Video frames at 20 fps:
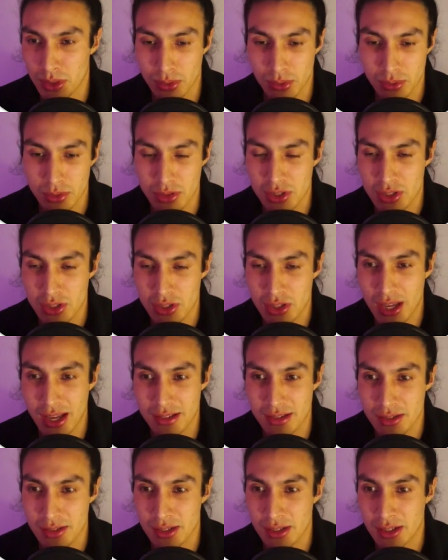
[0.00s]

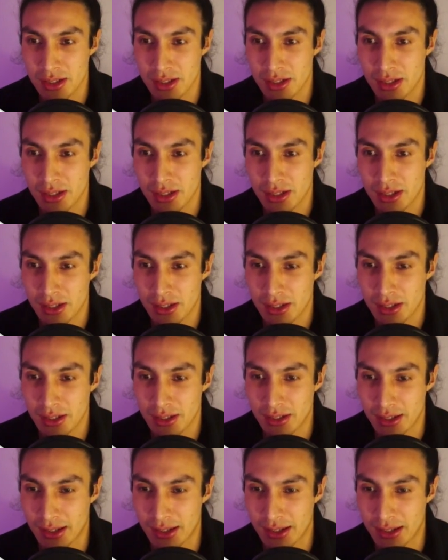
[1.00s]
test,
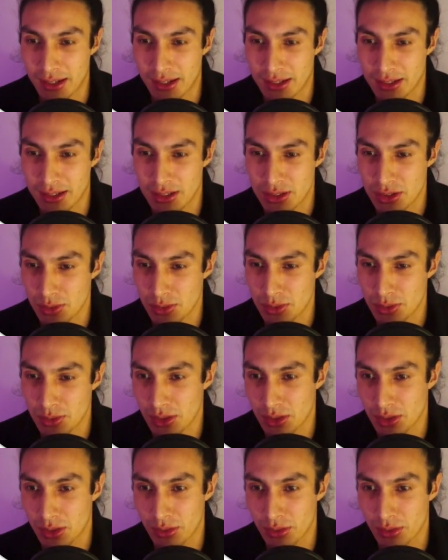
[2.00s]
and we can
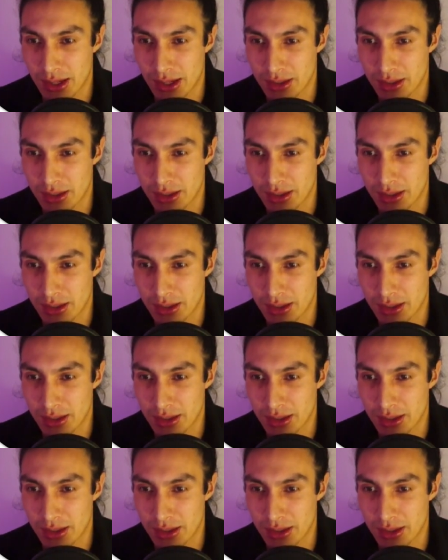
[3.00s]
create that.